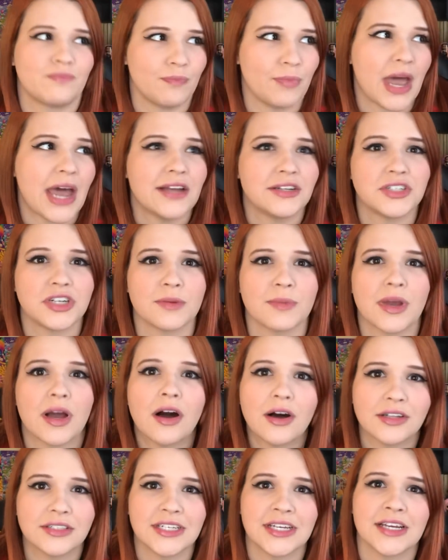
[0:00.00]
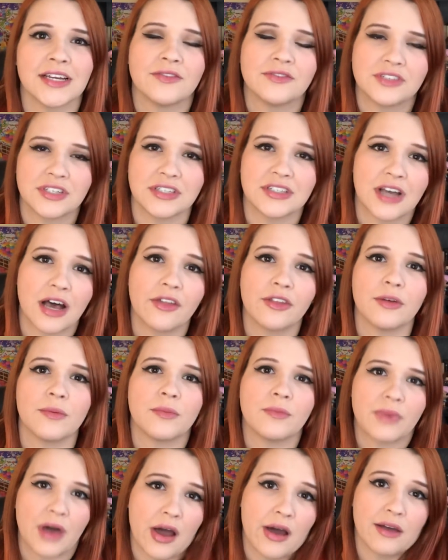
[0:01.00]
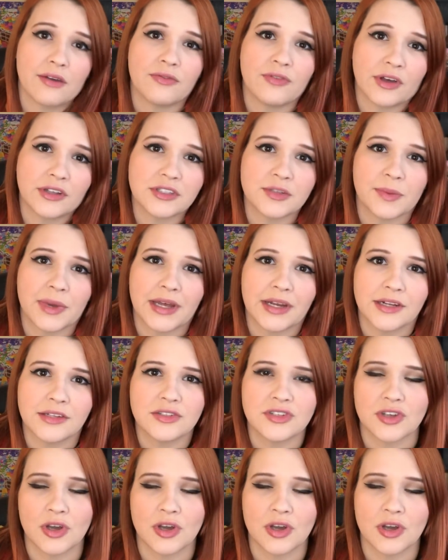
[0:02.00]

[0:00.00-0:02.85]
badgering me all day to tell them how I felt about it.